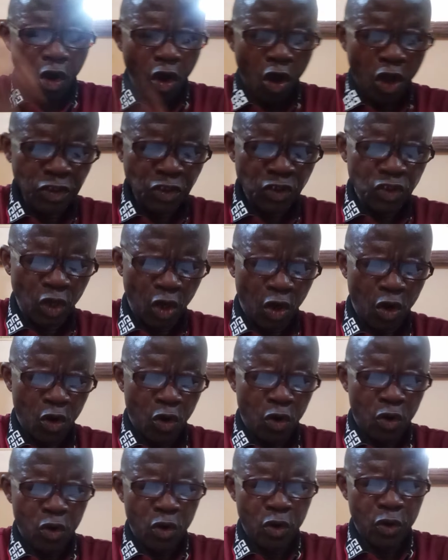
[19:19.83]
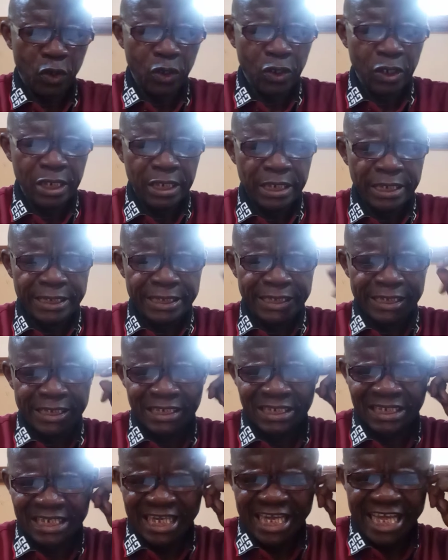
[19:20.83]
Otto
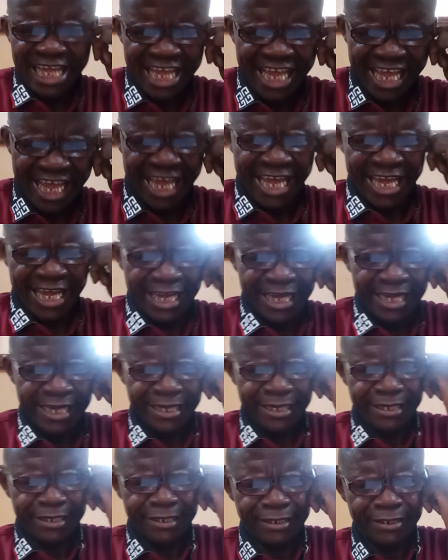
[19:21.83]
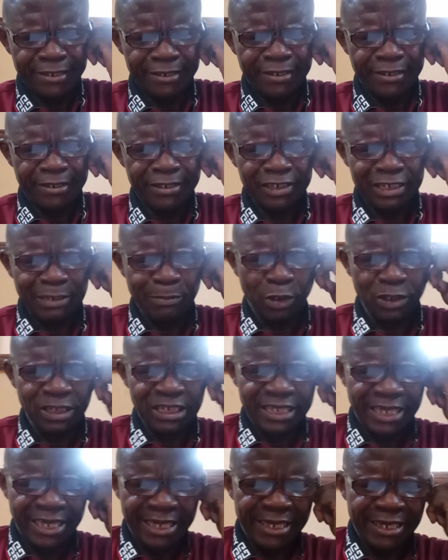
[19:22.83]
is ear. It's
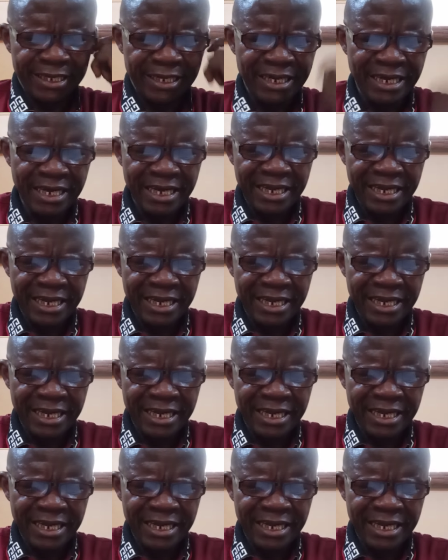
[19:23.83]
about ear.